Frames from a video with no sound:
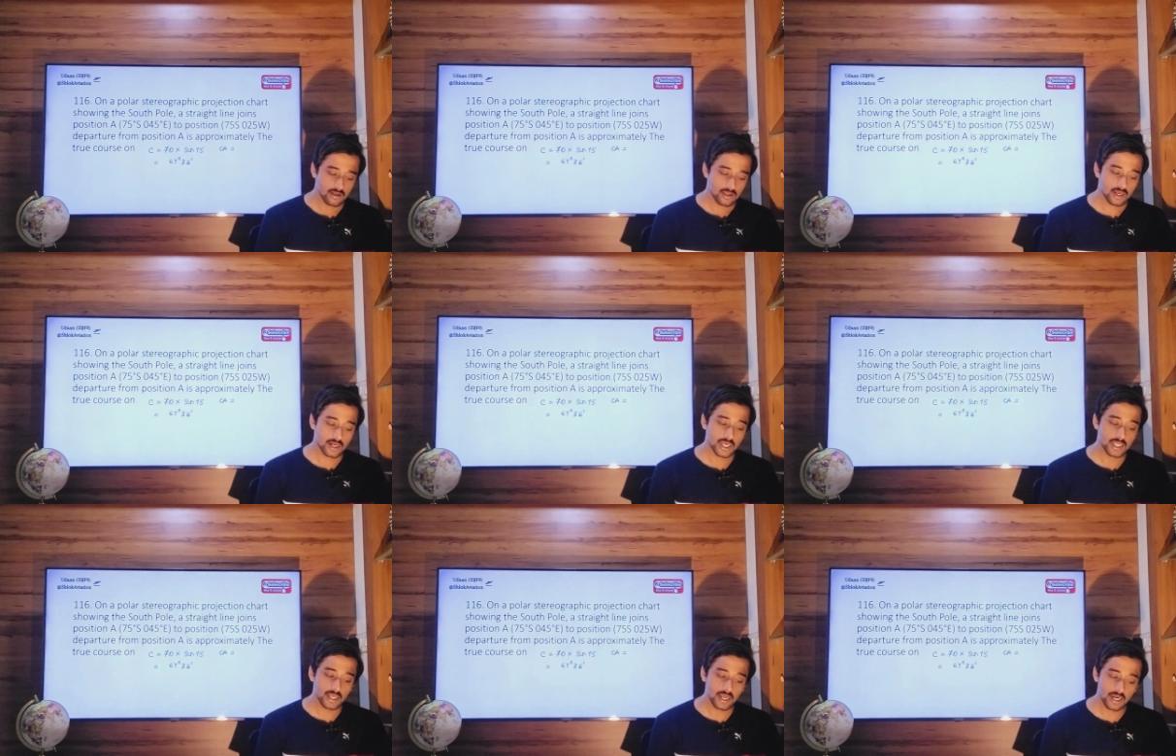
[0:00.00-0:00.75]

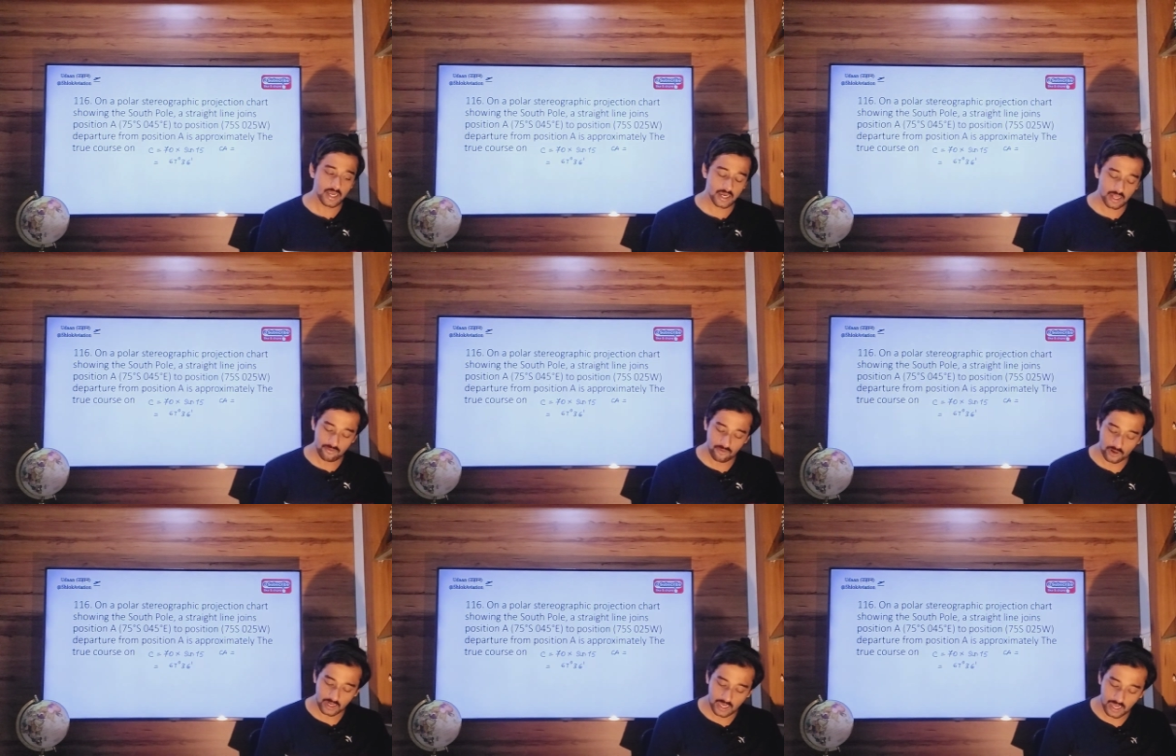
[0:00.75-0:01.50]
33 degree
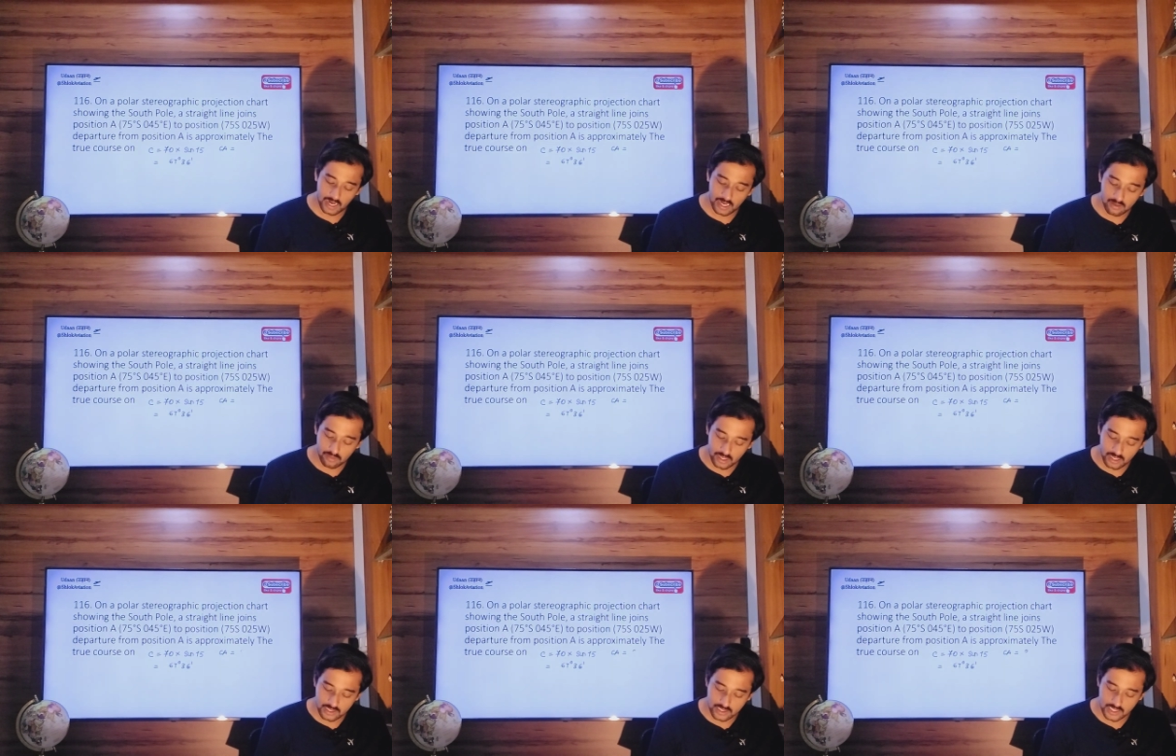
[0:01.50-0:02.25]
48
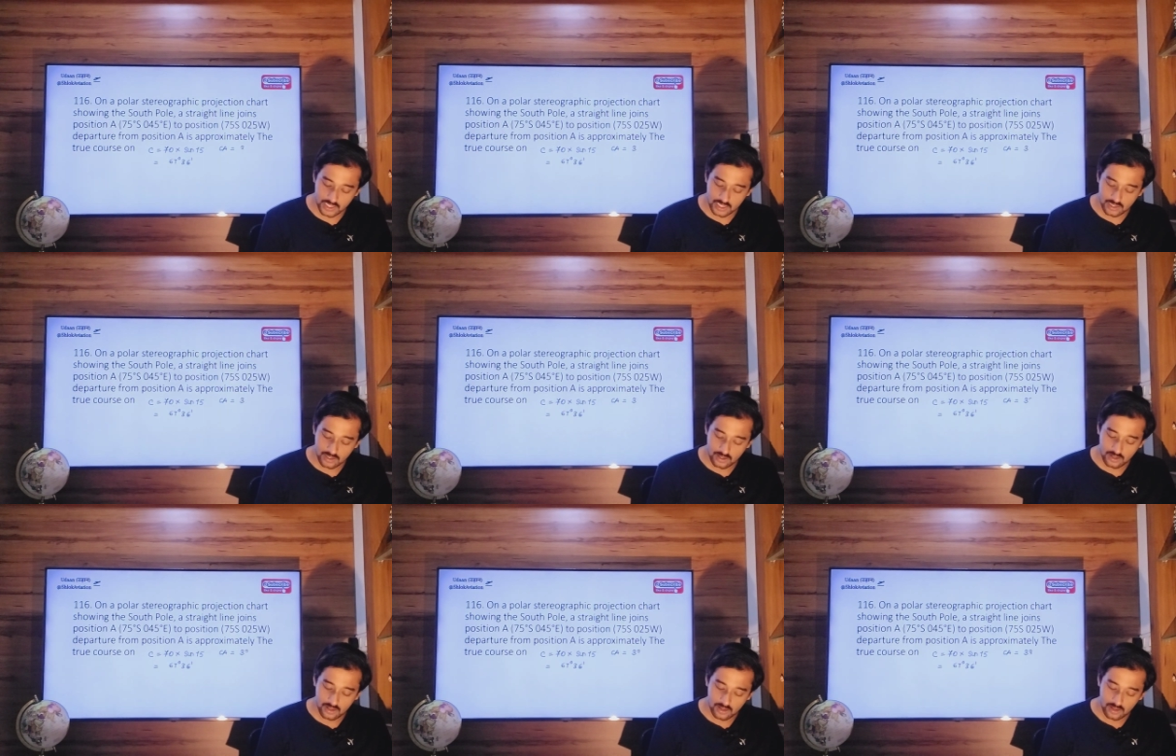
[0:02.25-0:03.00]
minutes,
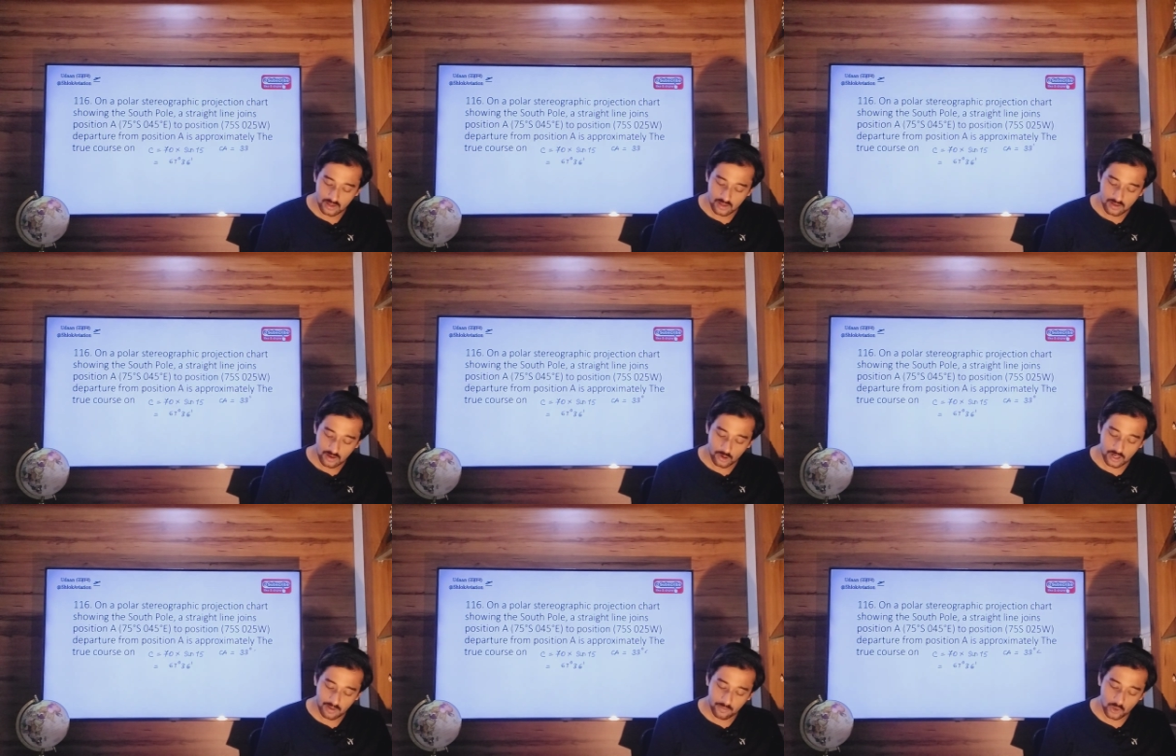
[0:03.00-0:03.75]

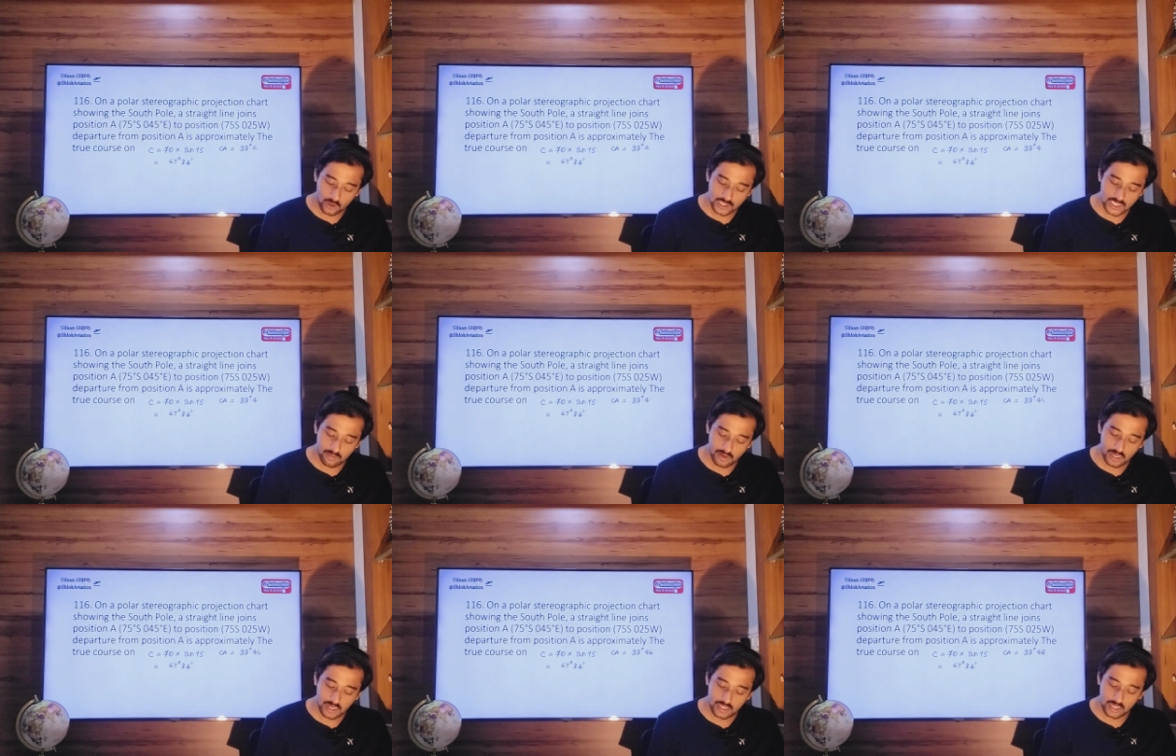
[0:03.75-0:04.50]
or
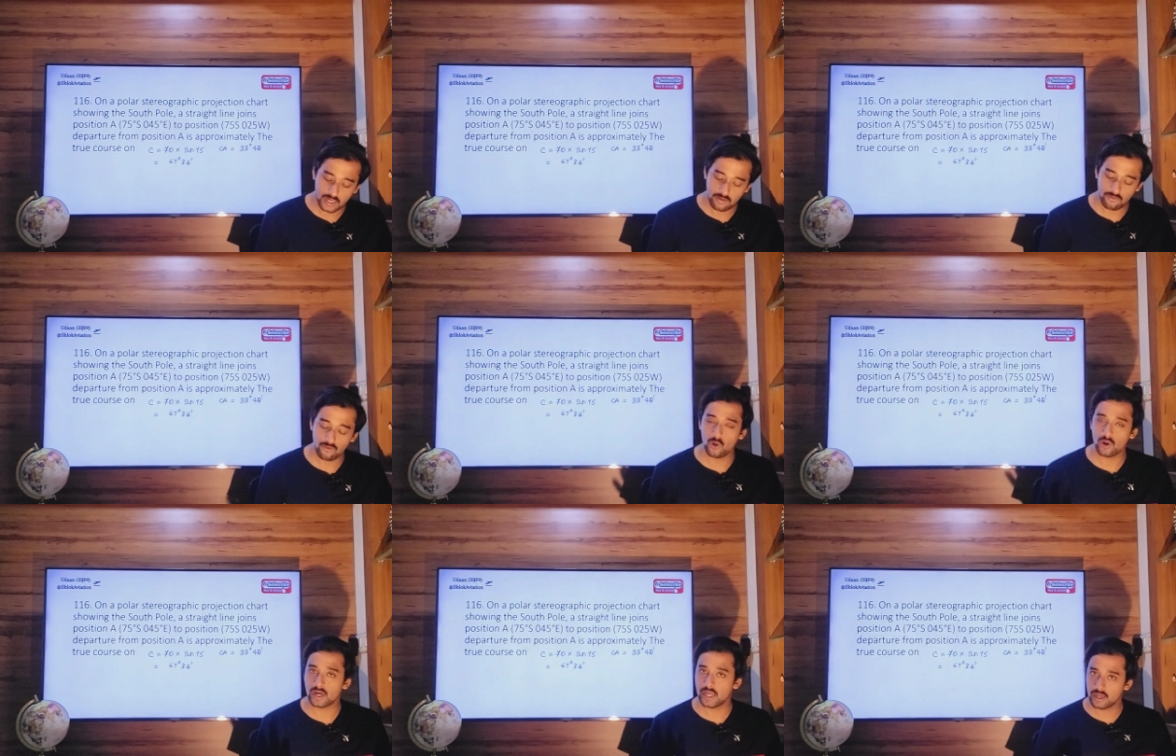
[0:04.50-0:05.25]
approximately
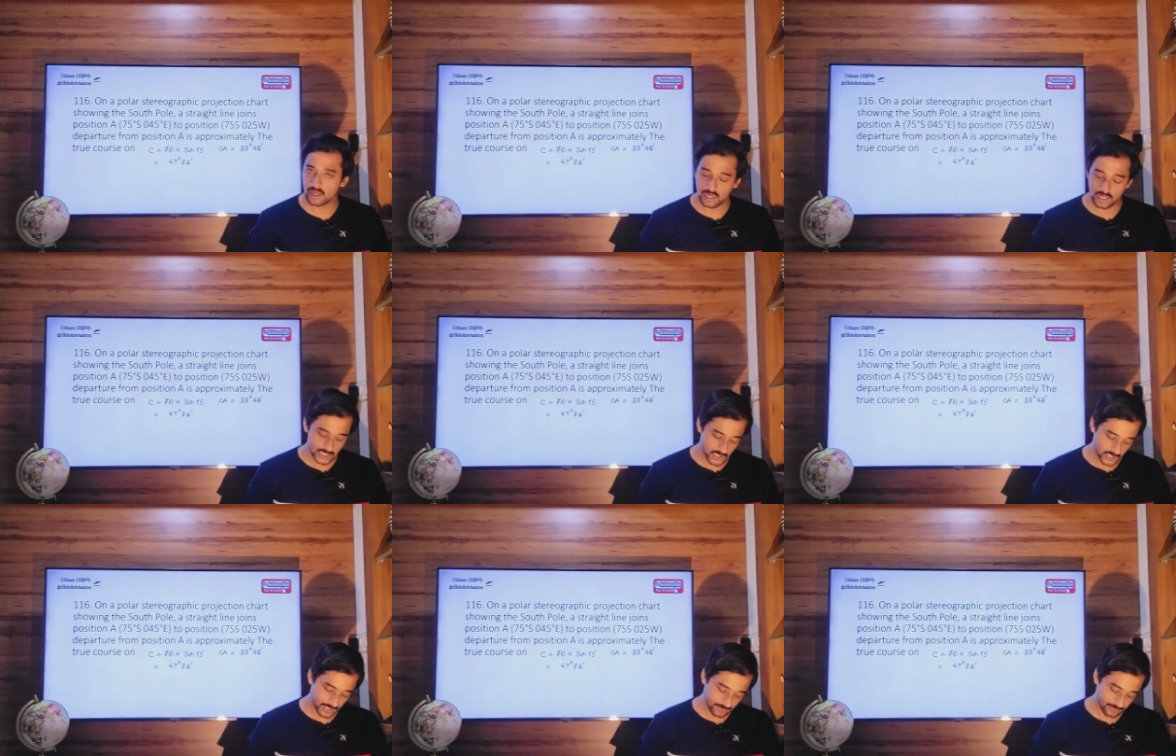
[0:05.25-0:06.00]
34 degree, let's say.